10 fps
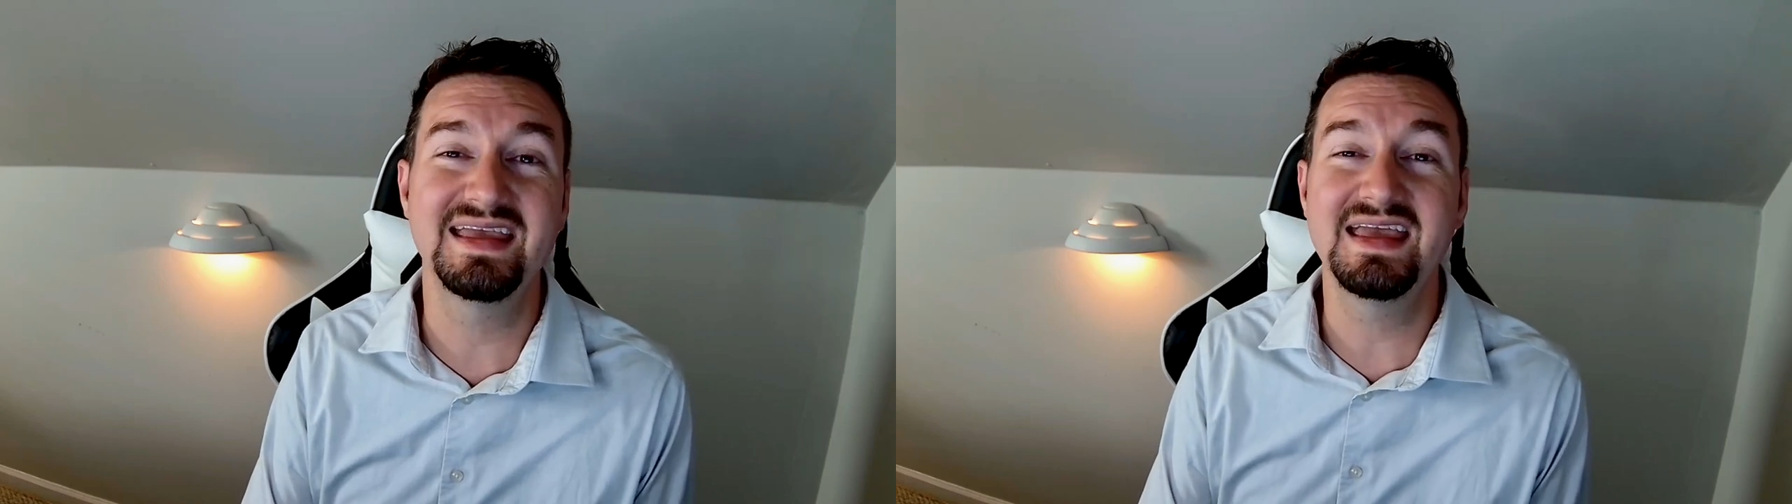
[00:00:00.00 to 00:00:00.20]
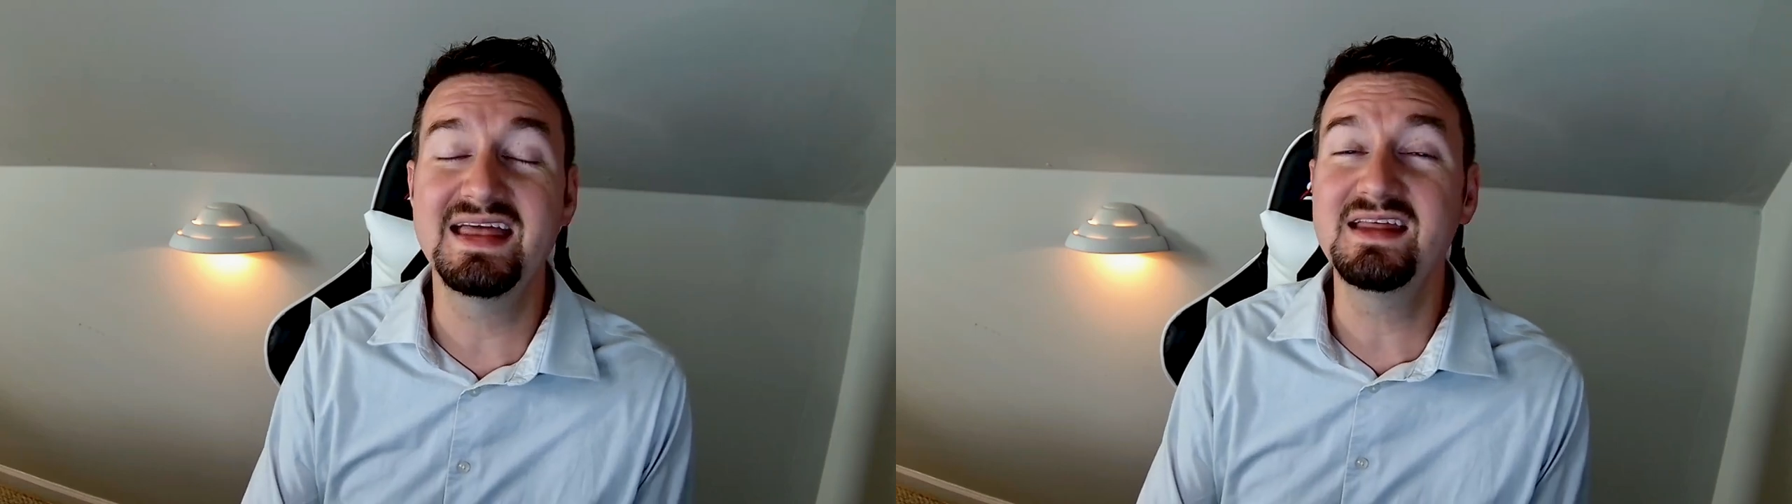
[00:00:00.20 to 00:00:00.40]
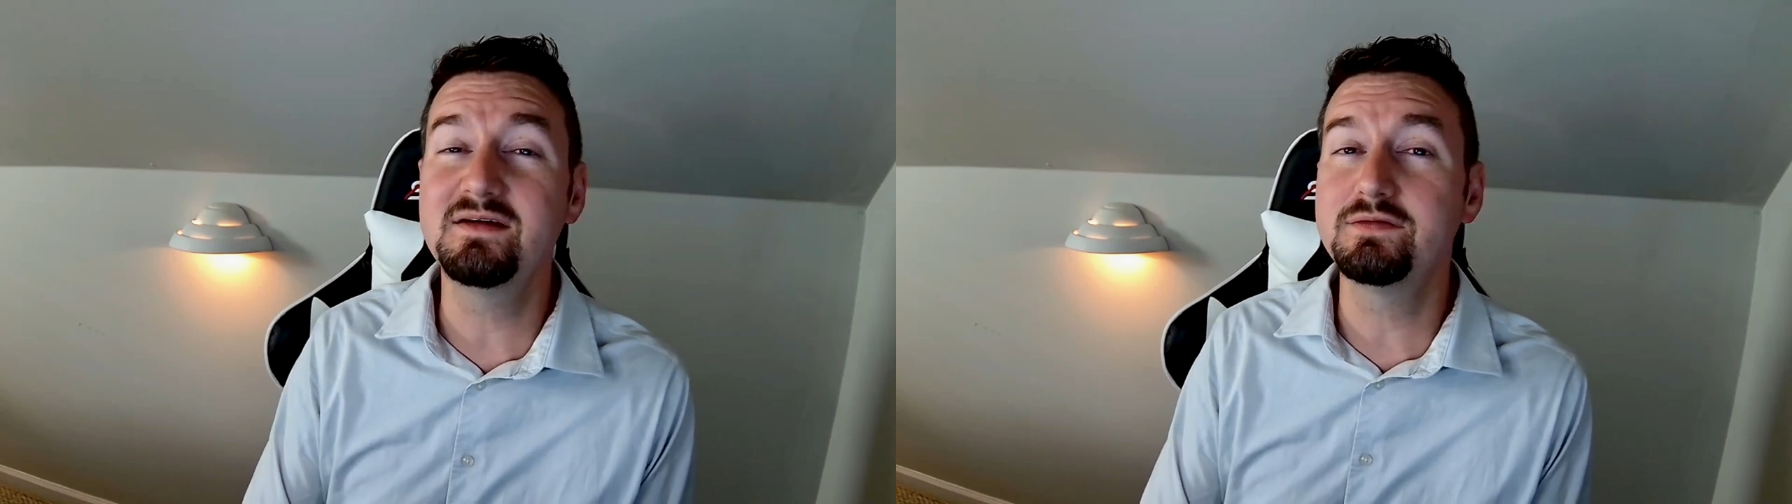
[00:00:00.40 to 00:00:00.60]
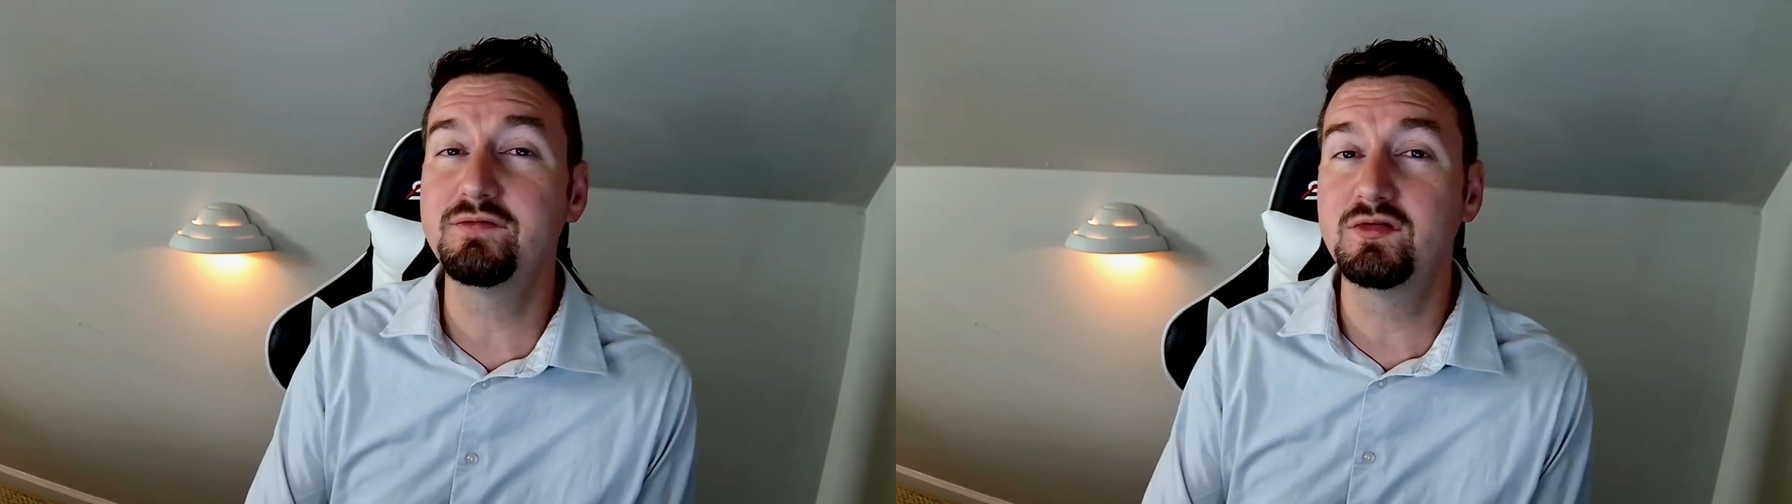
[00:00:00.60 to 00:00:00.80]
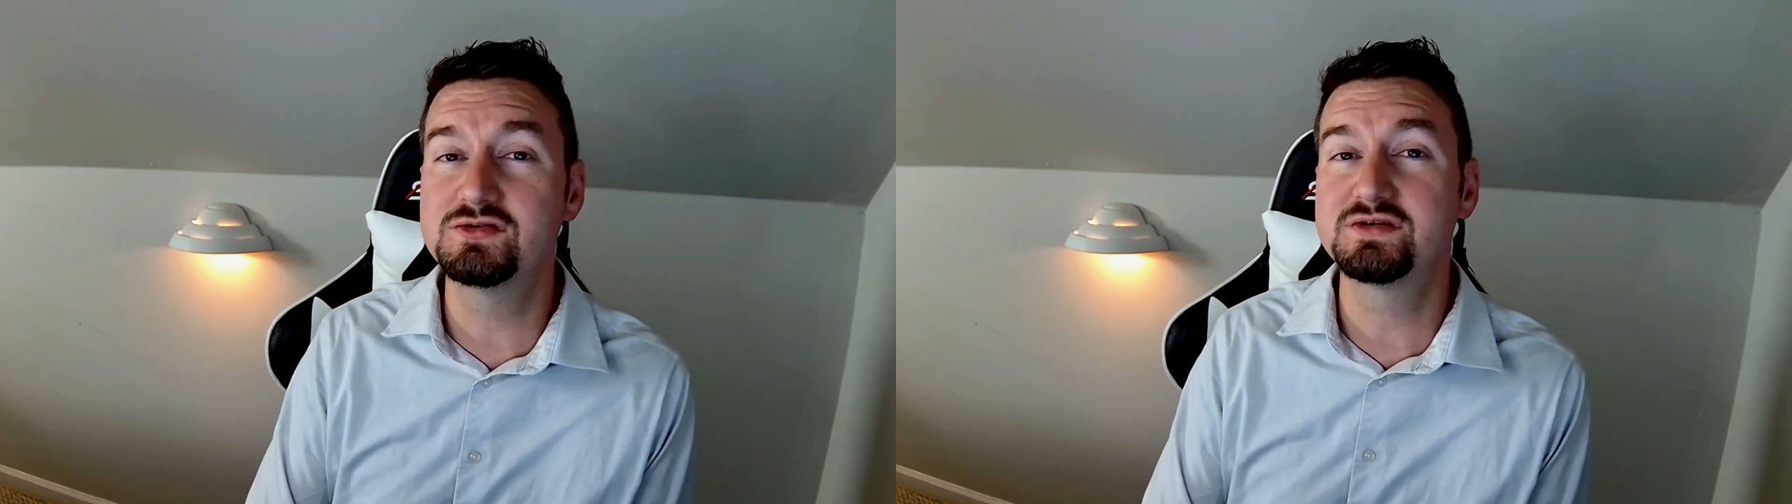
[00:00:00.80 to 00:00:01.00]
any of the
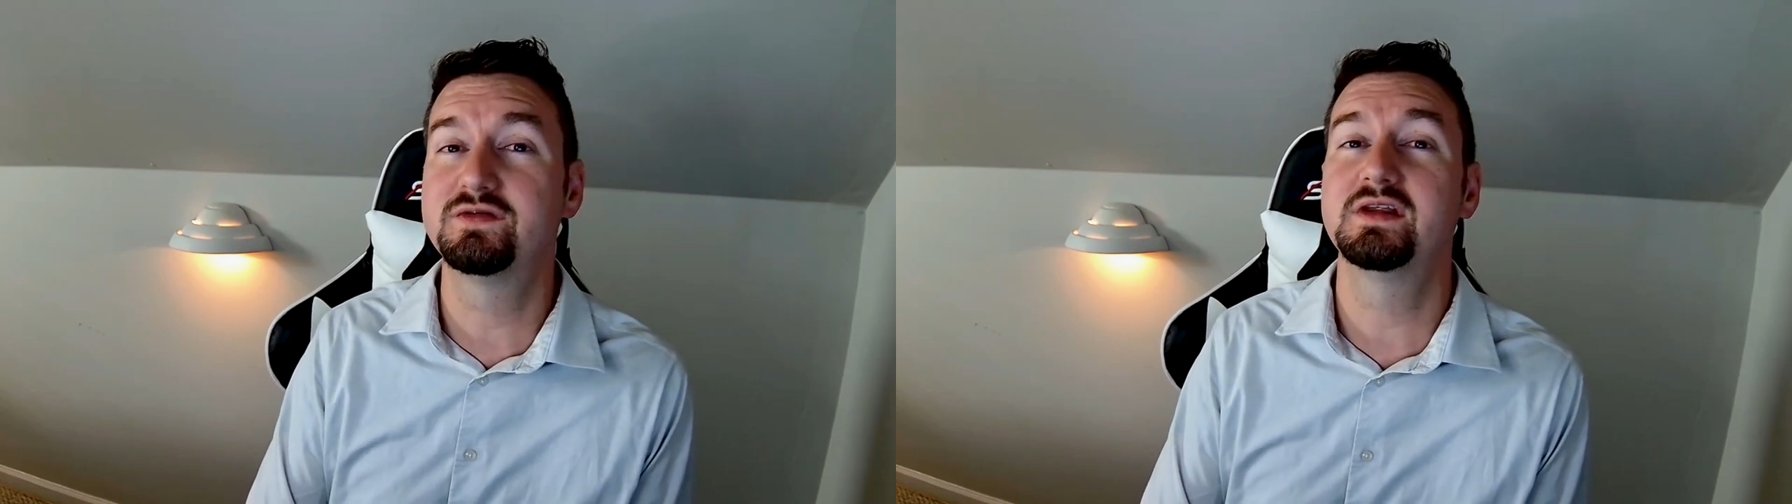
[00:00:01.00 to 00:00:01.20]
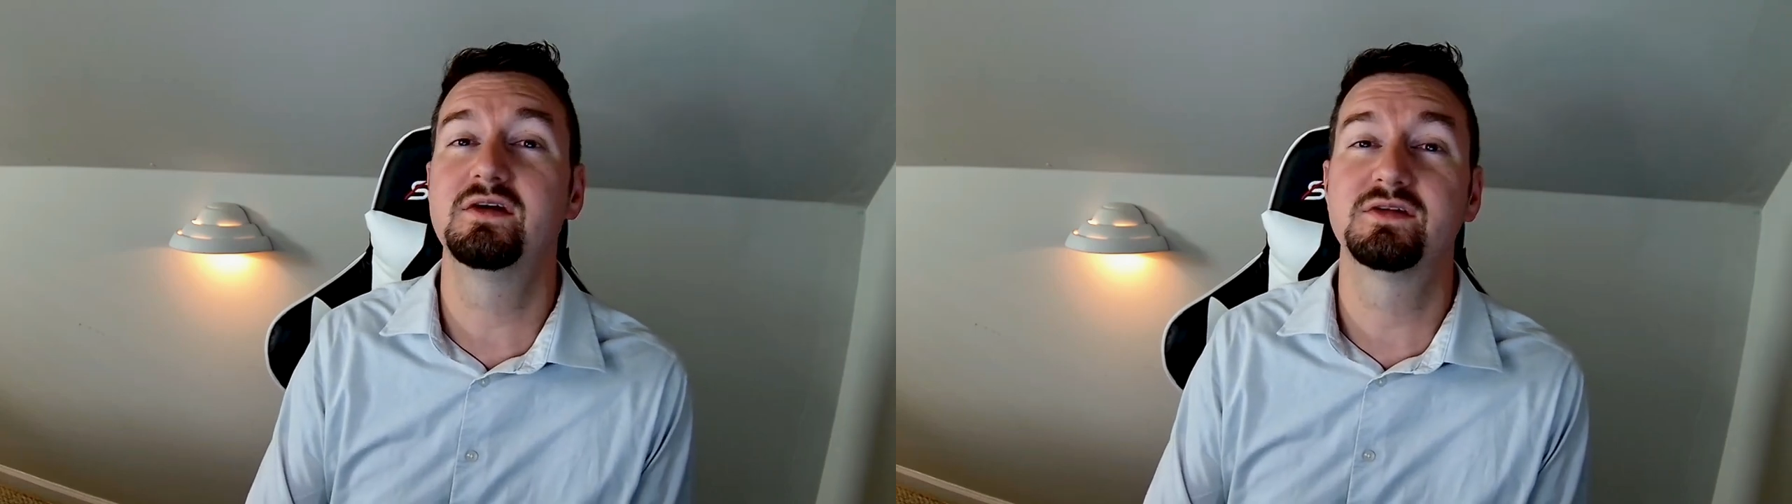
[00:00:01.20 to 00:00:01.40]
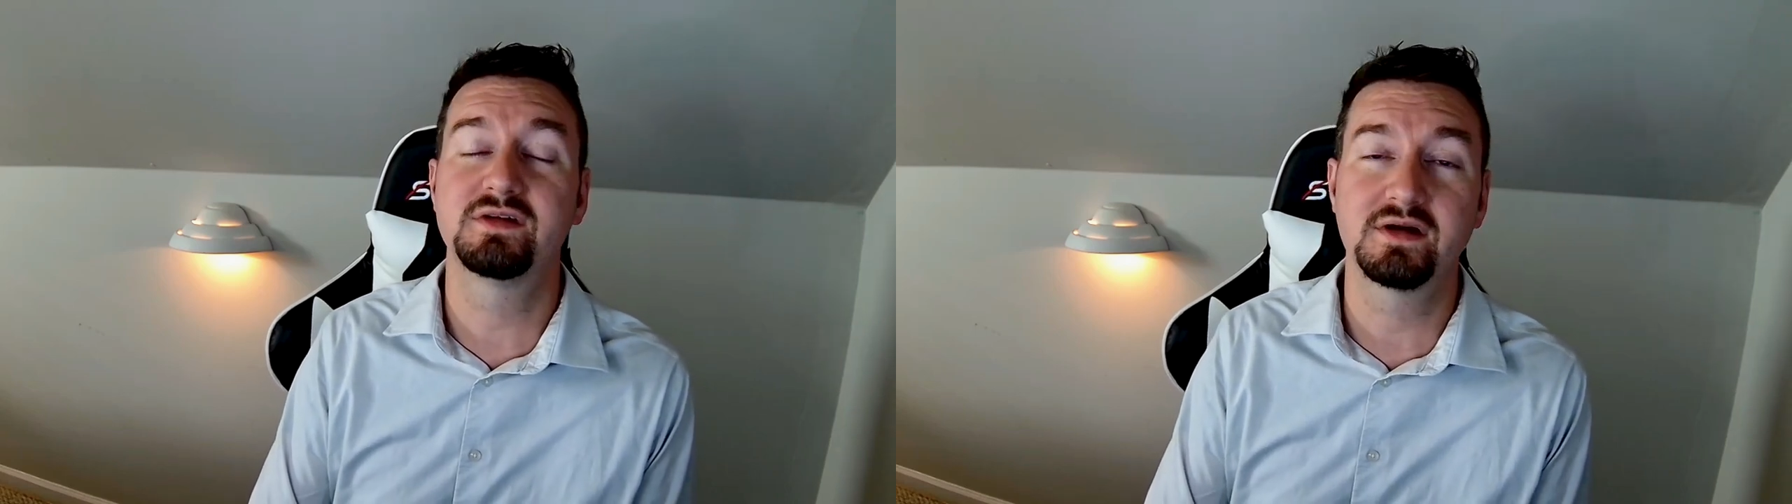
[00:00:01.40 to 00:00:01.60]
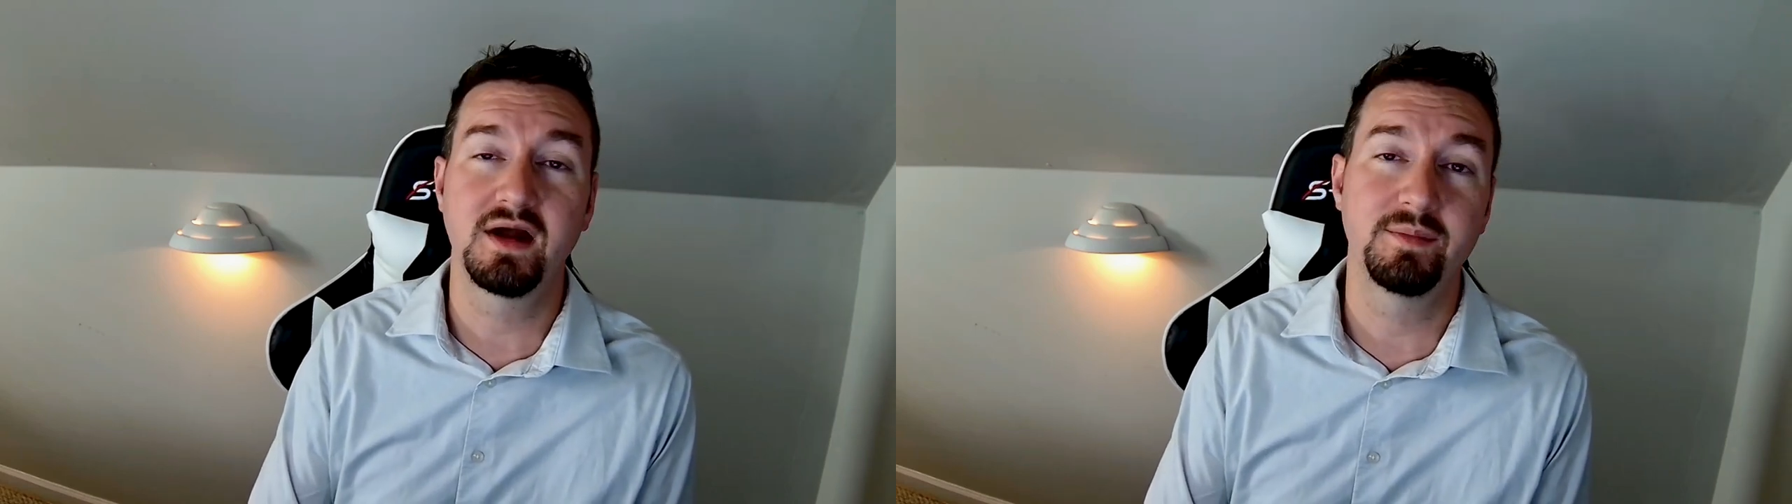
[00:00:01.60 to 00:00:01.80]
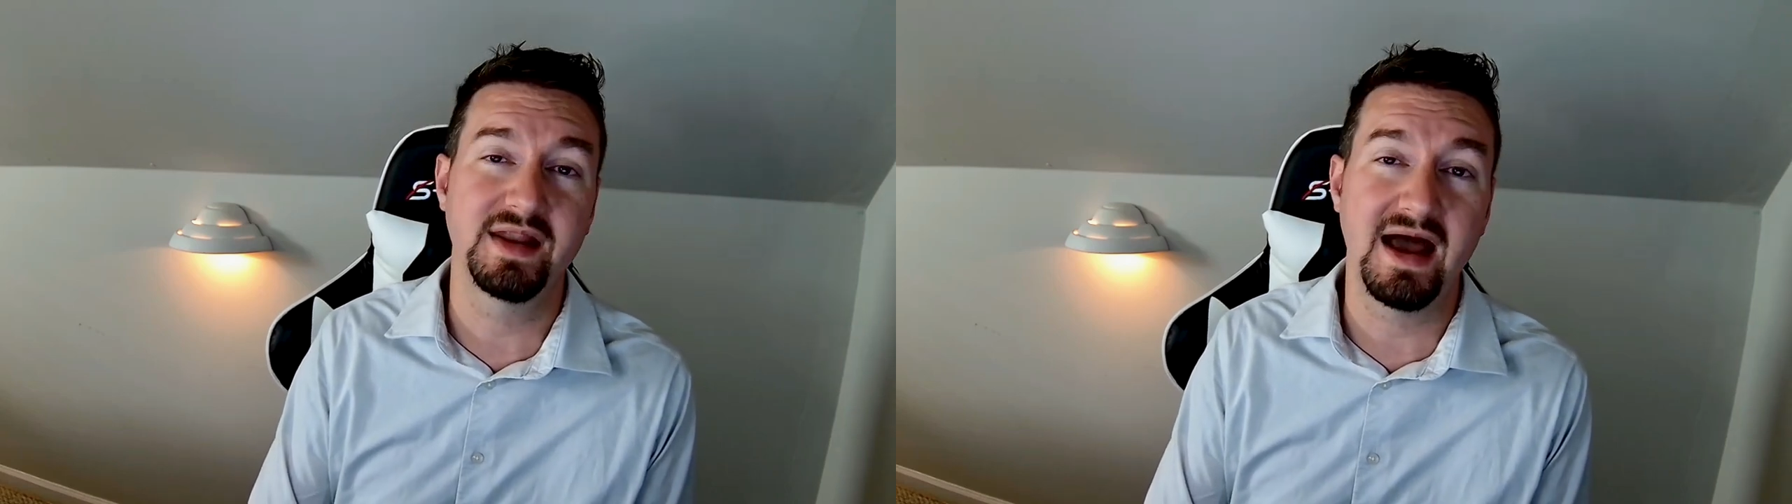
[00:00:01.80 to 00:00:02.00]
future videos that are
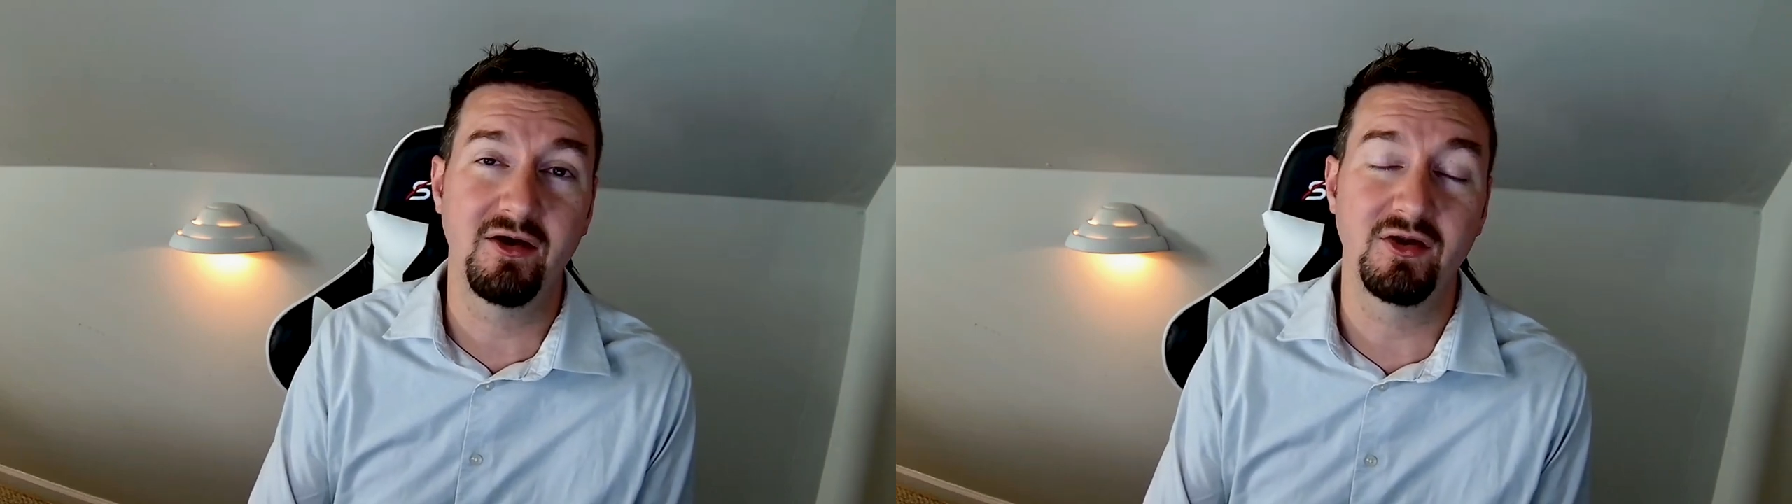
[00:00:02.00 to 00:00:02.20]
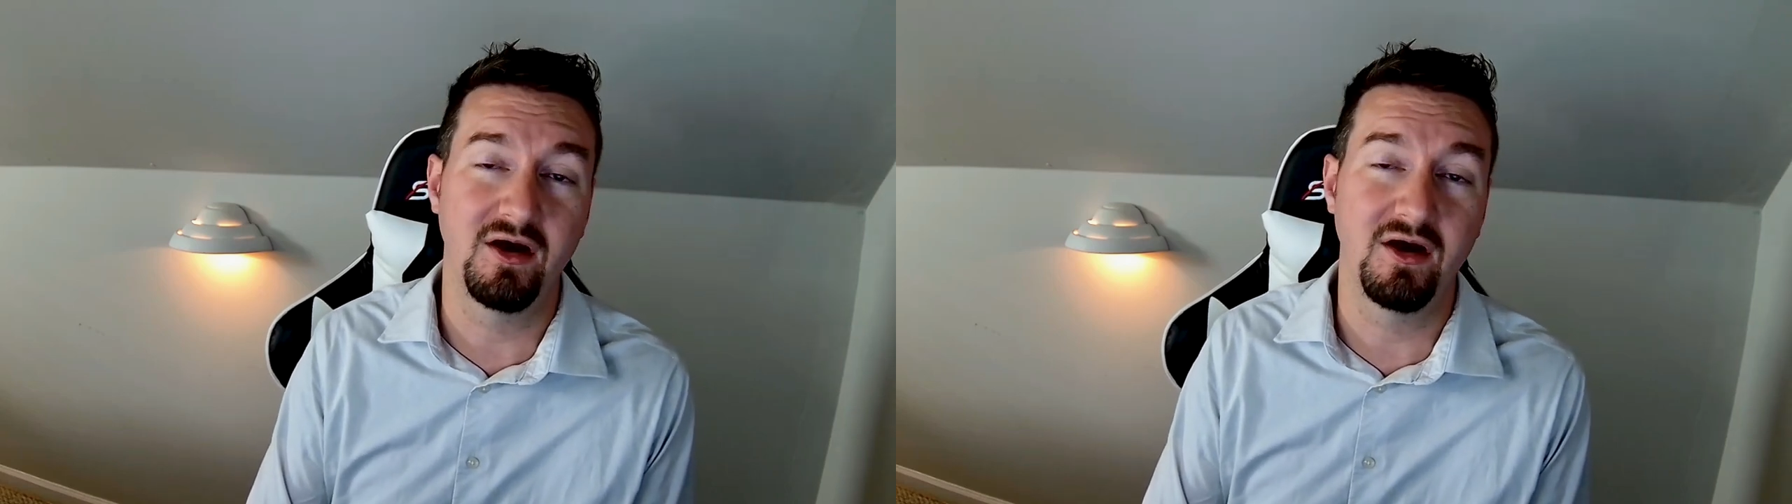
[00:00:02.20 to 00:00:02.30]
coming out